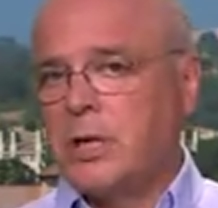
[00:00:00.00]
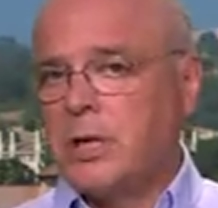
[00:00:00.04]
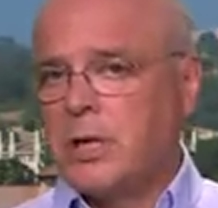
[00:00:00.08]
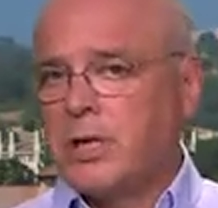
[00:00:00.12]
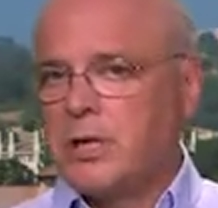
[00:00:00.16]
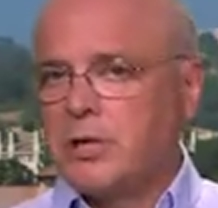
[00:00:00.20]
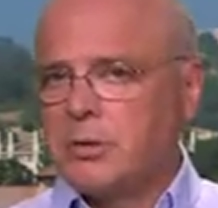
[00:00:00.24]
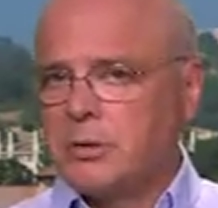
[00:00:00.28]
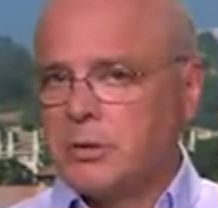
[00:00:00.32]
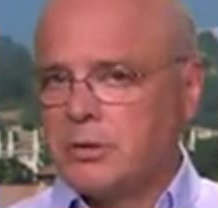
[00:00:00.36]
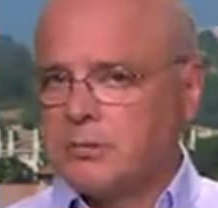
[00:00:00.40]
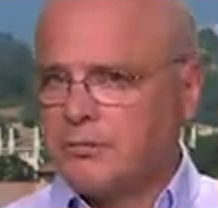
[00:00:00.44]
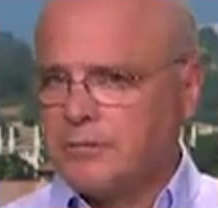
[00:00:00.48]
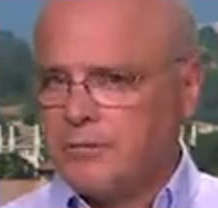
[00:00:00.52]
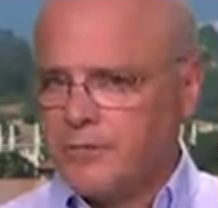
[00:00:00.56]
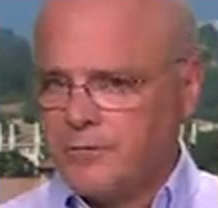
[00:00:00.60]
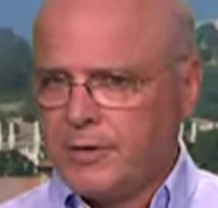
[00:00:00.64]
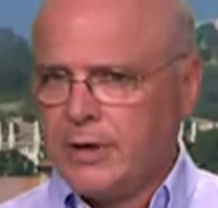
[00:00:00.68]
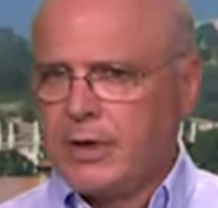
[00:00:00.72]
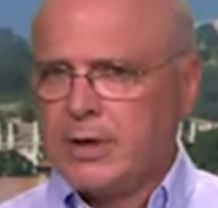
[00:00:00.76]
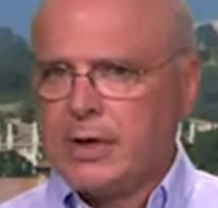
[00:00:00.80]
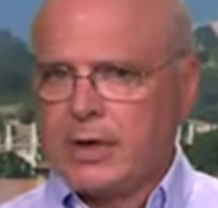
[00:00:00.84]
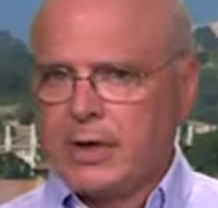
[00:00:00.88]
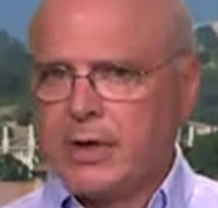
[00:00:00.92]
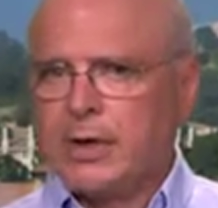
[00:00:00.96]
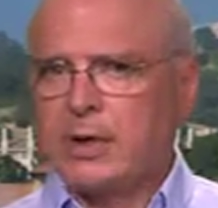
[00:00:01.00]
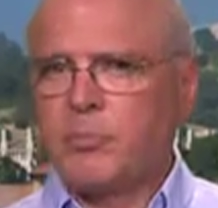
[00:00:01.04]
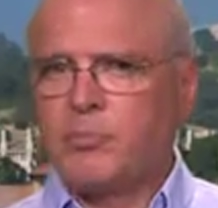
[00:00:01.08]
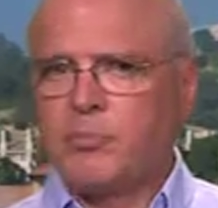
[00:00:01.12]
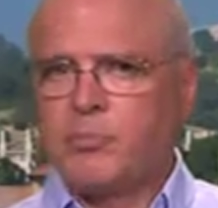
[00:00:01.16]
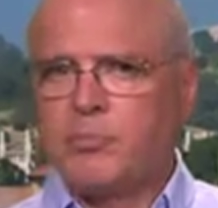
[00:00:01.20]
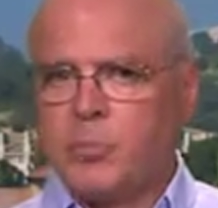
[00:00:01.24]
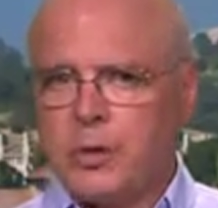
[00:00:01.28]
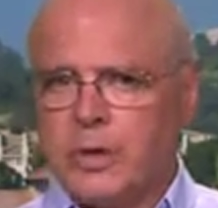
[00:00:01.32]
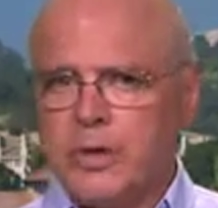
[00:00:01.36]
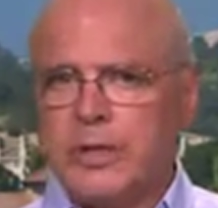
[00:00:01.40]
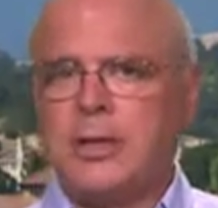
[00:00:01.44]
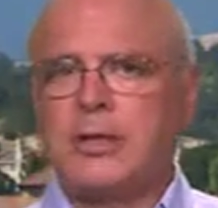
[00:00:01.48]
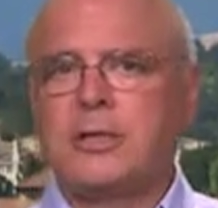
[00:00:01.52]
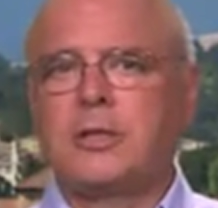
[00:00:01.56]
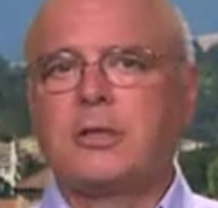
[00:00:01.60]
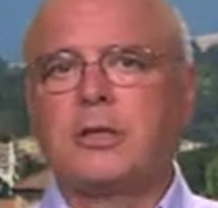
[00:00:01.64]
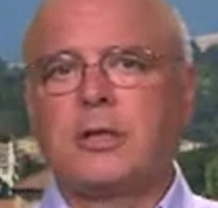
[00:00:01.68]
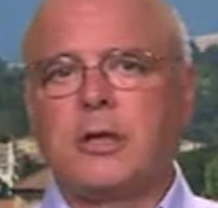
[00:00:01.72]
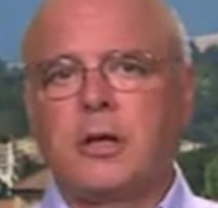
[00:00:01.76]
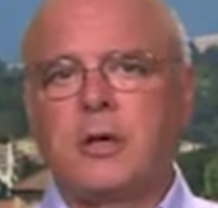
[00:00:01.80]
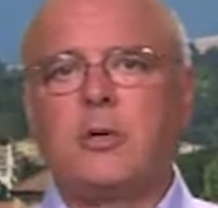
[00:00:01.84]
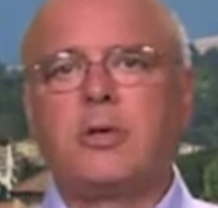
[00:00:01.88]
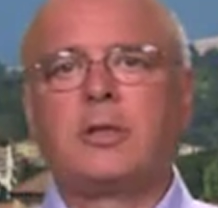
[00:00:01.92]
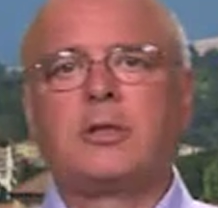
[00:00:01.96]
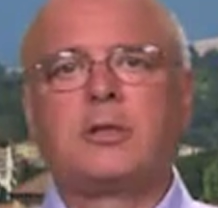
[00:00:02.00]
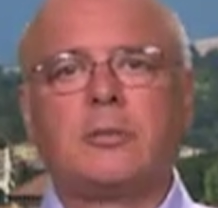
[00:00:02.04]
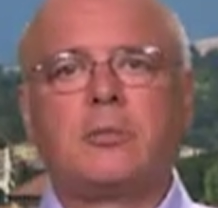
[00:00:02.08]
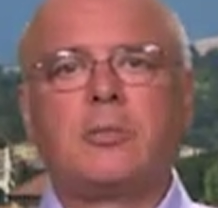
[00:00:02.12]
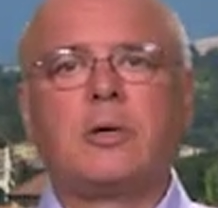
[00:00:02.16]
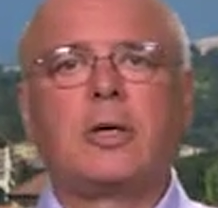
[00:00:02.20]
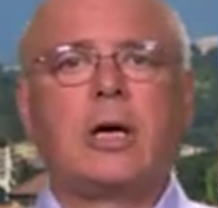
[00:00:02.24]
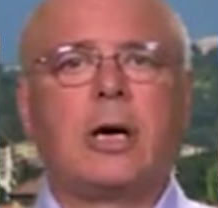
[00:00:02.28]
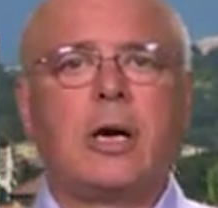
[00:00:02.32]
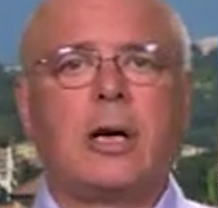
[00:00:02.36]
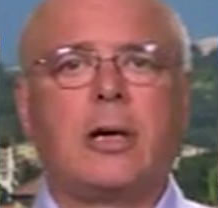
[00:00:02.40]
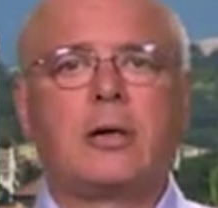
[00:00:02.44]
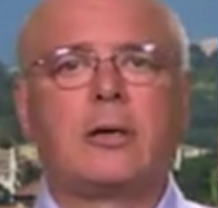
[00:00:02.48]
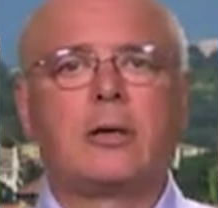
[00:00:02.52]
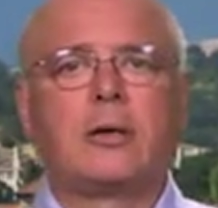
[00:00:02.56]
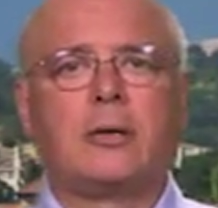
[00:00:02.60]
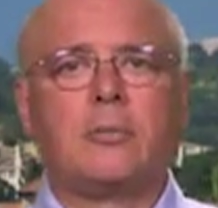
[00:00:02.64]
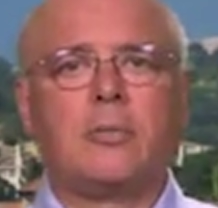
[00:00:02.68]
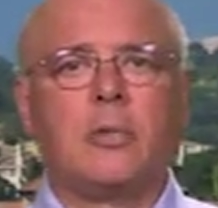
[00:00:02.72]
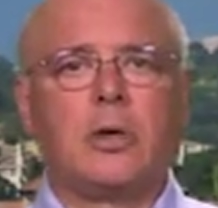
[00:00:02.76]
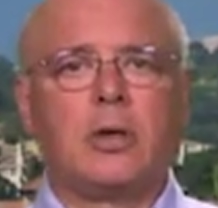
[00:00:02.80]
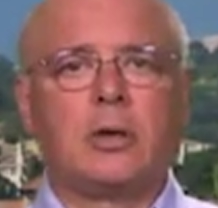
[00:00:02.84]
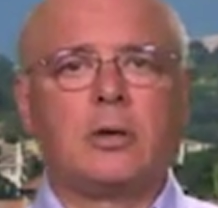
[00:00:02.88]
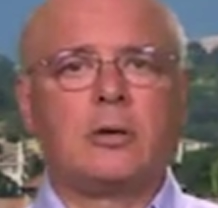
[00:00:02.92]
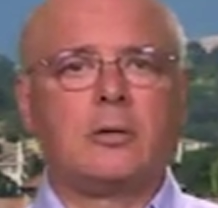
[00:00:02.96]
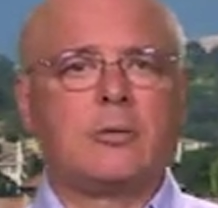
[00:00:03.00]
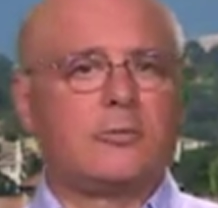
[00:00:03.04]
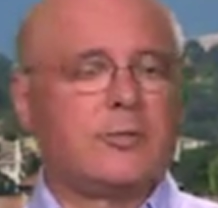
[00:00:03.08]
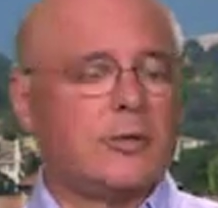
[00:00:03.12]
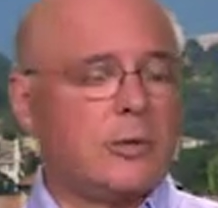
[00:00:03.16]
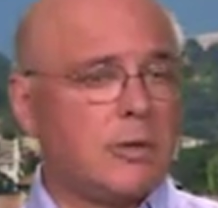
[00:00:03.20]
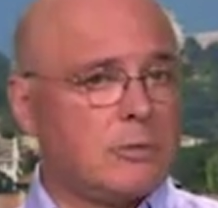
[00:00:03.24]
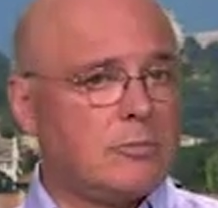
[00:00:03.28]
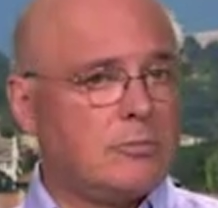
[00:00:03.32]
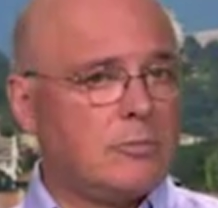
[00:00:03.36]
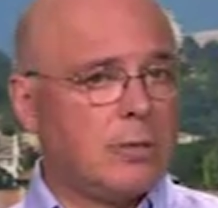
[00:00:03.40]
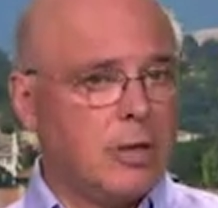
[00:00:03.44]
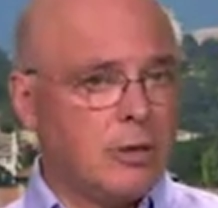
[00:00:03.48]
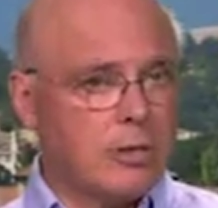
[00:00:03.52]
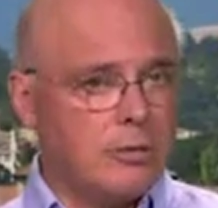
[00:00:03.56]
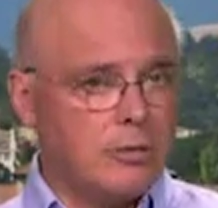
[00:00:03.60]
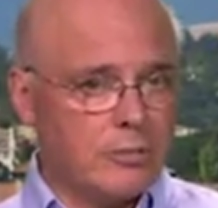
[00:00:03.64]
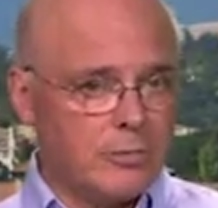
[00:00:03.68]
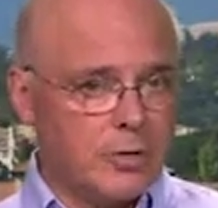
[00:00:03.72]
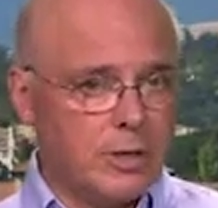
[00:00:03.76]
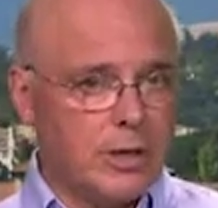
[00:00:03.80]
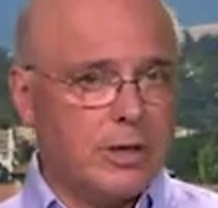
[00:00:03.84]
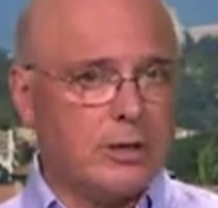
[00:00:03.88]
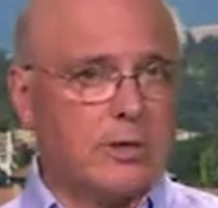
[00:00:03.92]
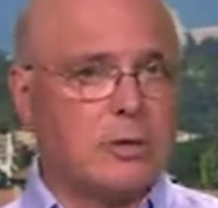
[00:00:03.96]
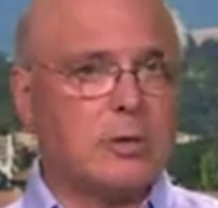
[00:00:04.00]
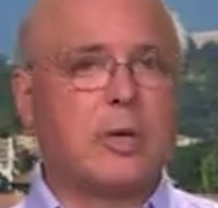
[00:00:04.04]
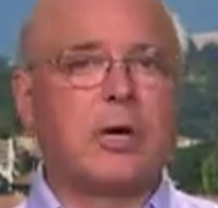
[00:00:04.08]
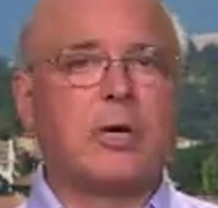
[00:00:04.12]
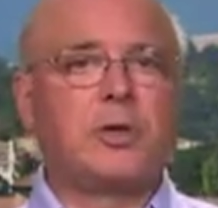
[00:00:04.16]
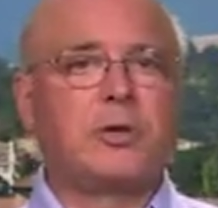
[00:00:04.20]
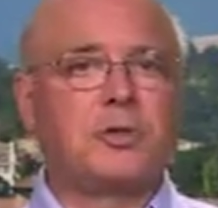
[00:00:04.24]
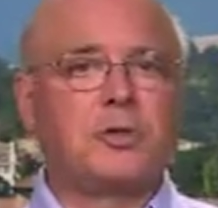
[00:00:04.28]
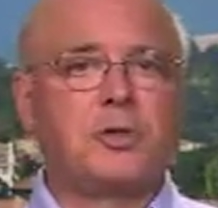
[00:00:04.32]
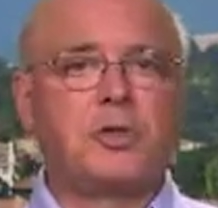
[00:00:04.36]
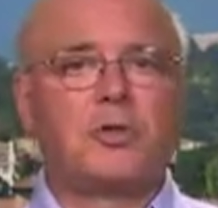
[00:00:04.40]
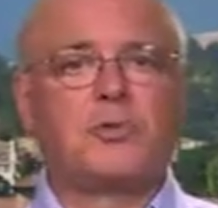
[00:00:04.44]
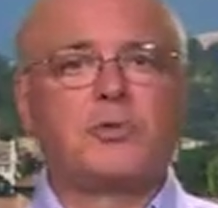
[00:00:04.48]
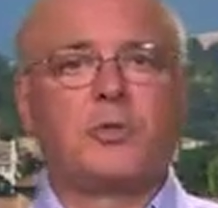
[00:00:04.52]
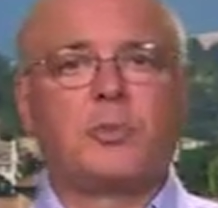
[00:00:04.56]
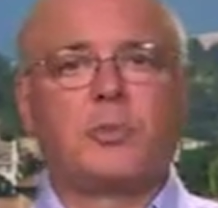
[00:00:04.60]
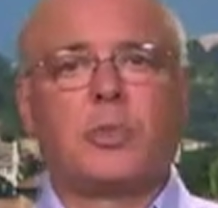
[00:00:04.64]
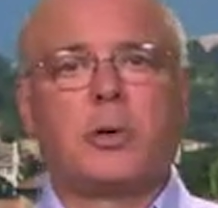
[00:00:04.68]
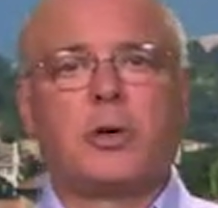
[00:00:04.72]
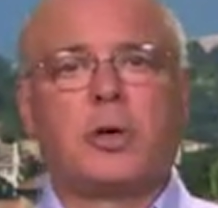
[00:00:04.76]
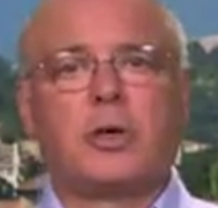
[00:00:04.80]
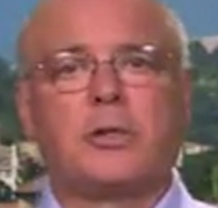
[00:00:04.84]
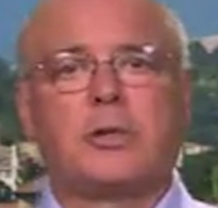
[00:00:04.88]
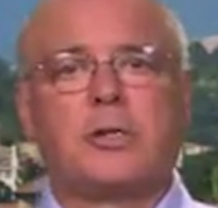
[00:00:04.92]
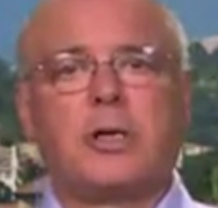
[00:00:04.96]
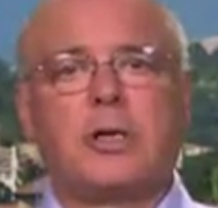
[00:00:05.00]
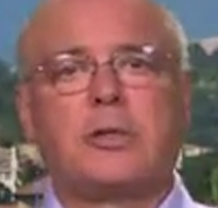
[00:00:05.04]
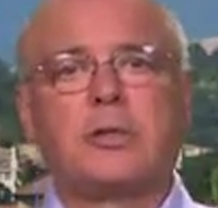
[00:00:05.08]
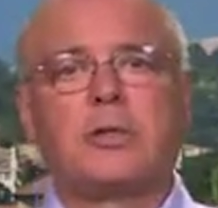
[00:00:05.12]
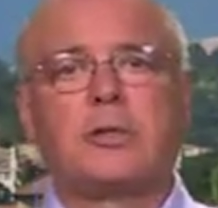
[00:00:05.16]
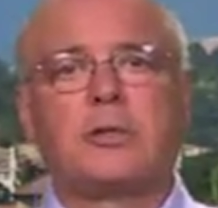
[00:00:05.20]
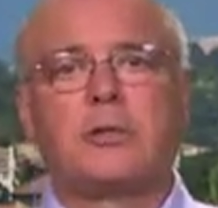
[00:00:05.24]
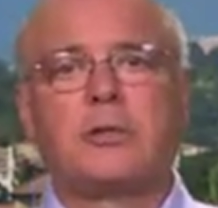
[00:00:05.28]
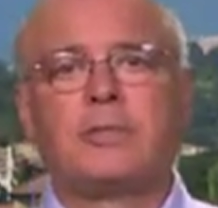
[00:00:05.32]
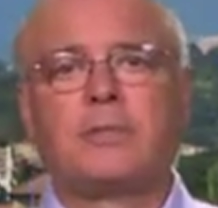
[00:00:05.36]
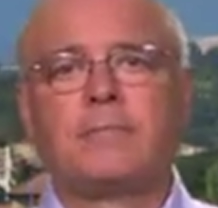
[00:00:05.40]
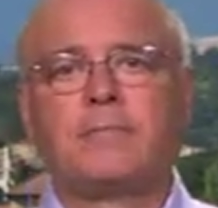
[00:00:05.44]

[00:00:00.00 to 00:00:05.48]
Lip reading: into a fairly complete quantum mechanical model for a real and useful process.